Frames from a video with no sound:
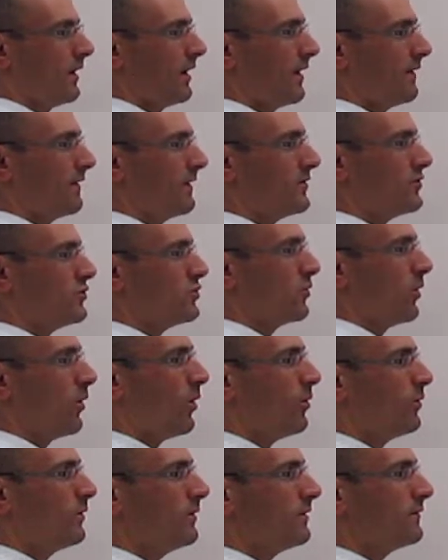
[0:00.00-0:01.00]
and then you
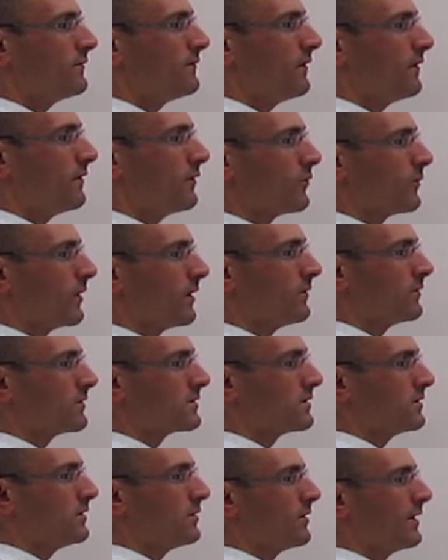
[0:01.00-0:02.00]
only follow
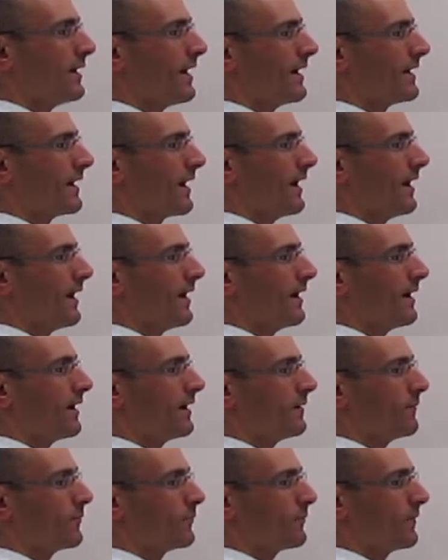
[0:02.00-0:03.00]
Raoult's law at
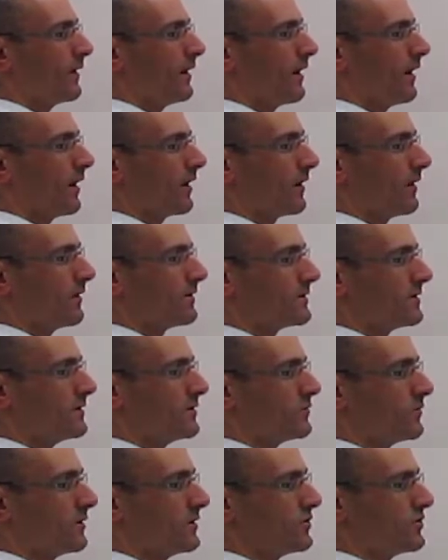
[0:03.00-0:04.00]
high uh,
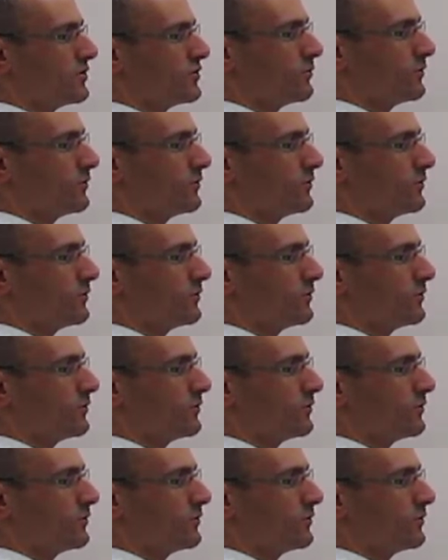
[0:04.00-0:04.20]
concentrations.